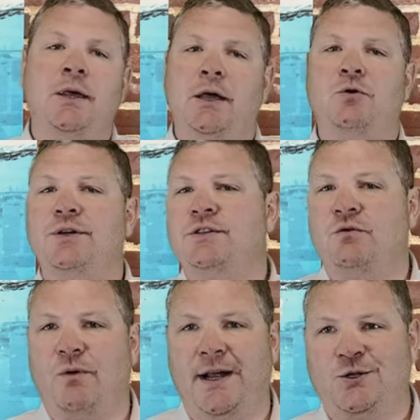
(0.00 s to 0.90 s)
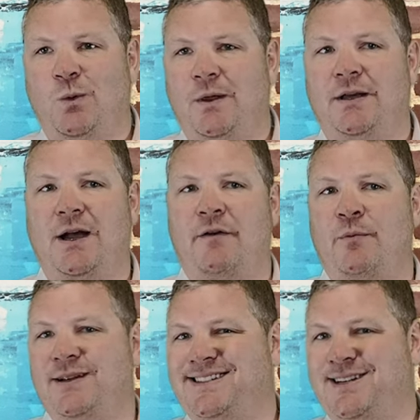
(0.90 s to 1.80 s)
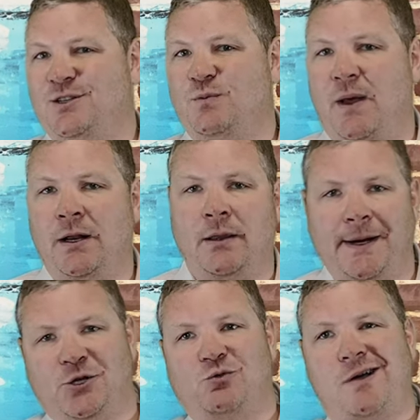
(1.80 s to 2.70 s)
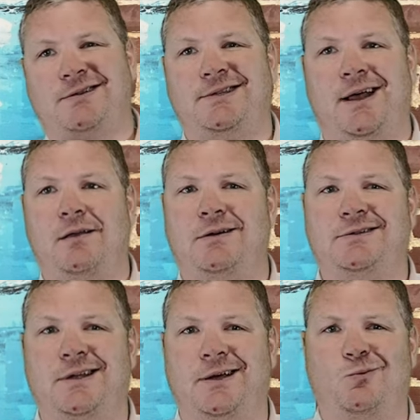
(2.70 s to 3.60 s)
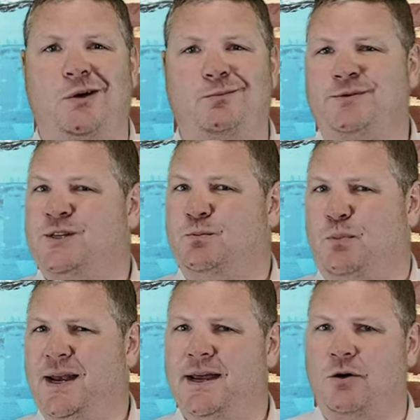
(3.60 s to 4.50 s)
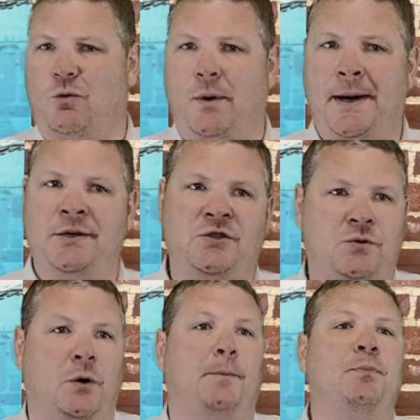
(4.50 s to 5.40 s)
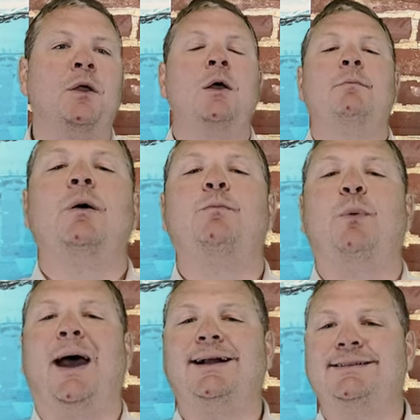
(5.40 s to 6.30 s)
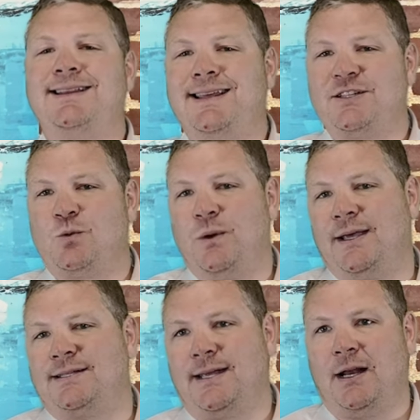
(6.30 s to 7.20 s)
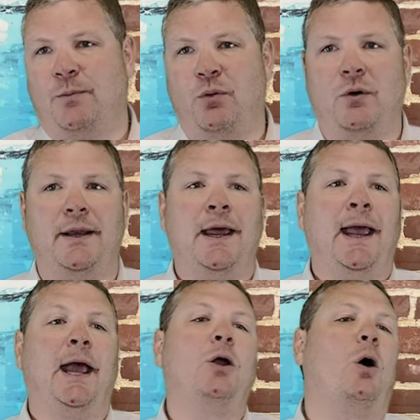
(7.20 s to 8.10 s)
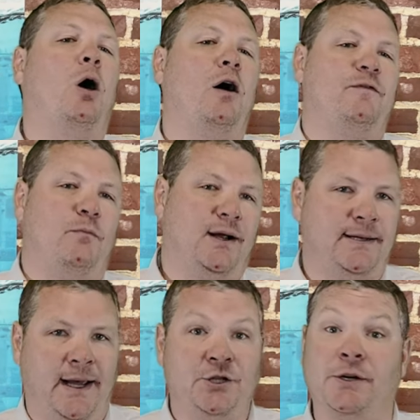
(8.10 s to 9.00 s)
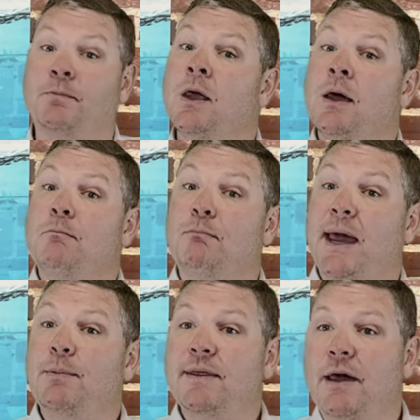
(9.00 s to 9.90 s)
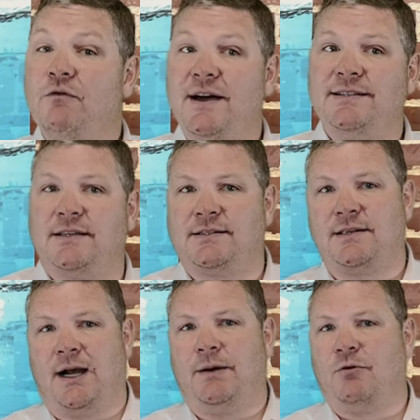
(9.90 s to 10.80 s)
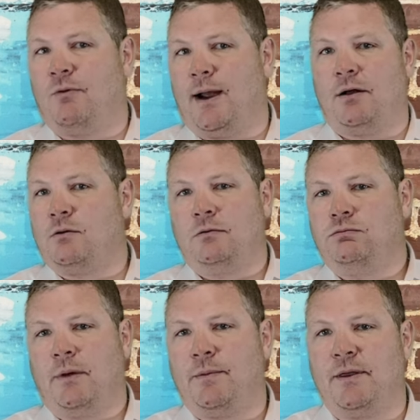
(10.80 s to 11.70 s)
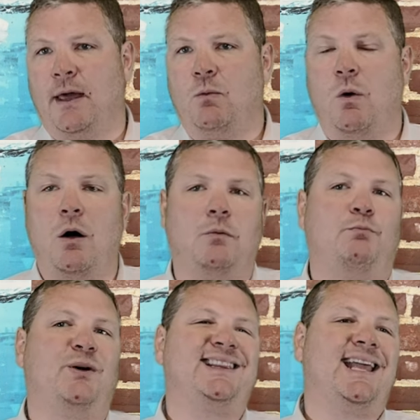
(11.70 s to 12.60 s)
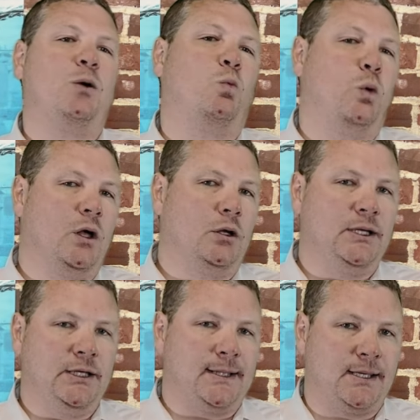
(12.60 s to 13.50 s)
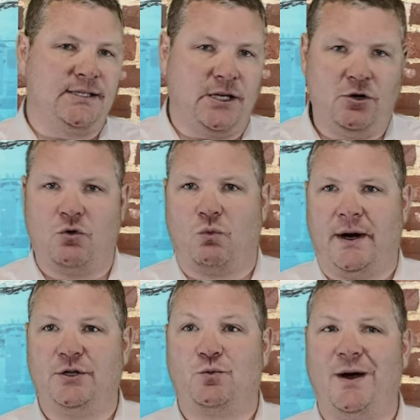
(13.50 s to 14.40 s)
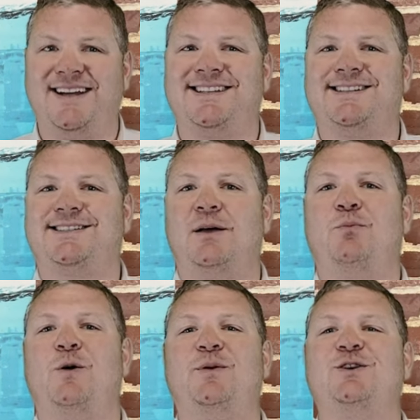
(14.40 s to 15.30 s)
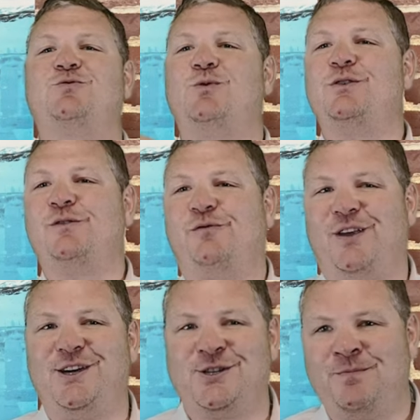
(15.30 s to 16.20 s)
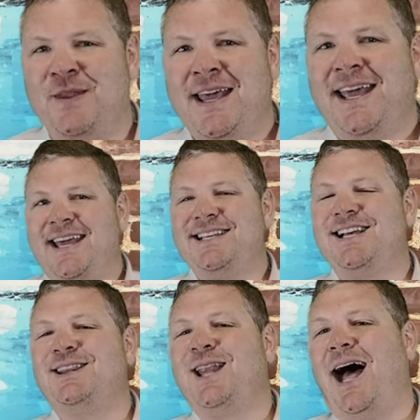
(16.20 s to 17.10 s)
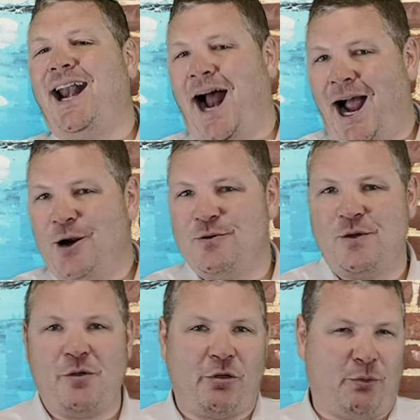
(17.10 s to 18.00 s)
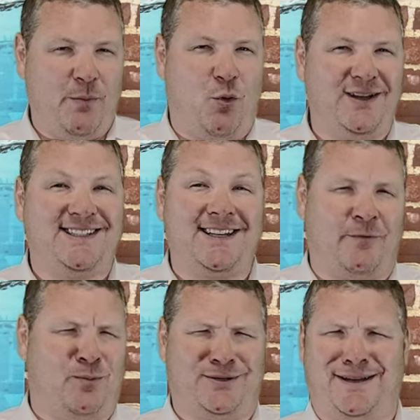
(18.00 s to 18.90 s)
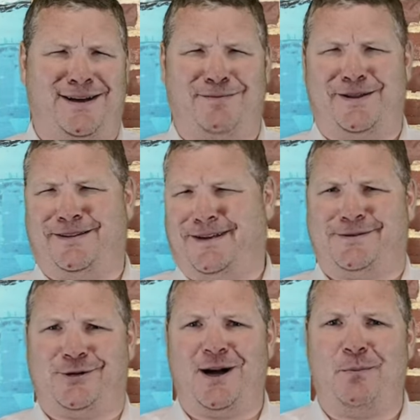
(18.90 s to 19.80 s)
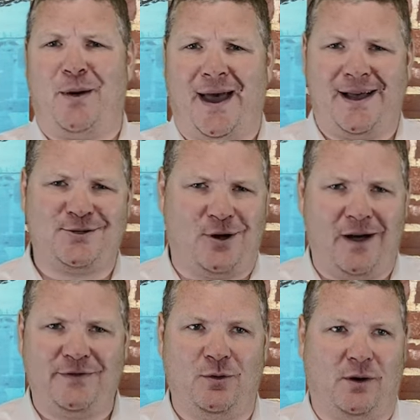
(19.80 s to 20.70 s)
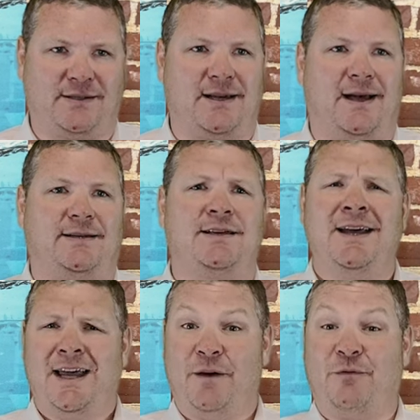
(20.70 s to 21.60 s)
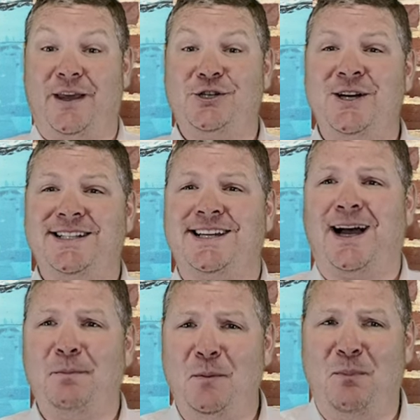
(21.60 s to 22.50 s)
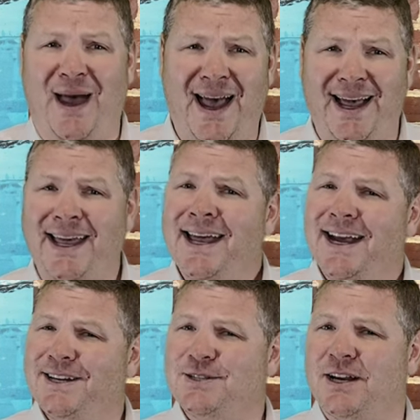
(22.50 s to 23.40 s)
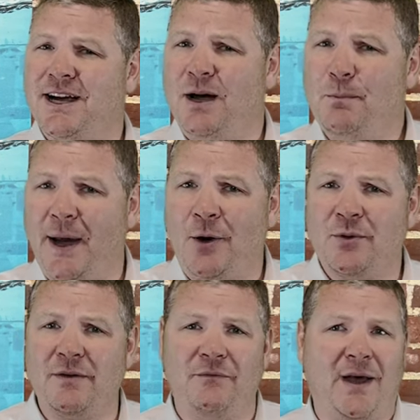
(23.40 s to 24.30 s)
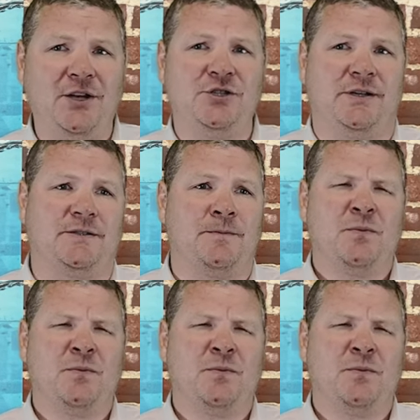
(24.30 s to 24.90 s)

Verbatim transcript: Increasing rates while the government is still spending like a drunk sailor is like, well, spitting in a rainstorm. But back to this week's data point and off my tangent. Maybe they raise this time around, or maybe they won't, but they will need to continue to raise rates at some point because real inflation is a lot higher than the 3.7% number that they try to pass off to us as. Inflation, it's coming back and it's going to come back with a vengeance.